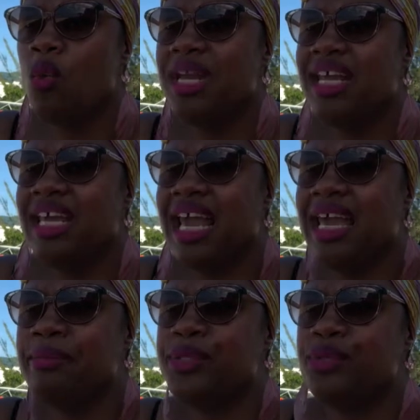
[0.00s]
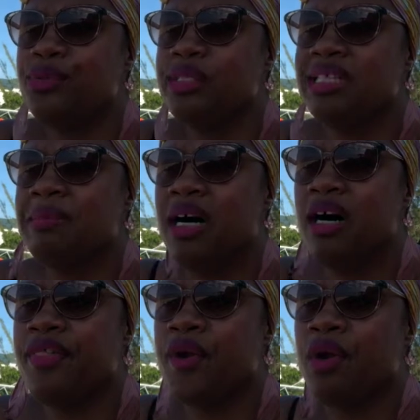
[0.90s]
when it came to some
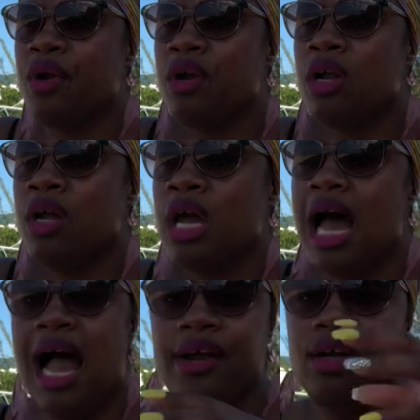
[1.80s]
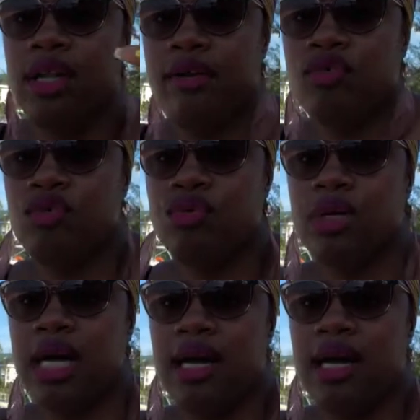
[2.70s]
other higher level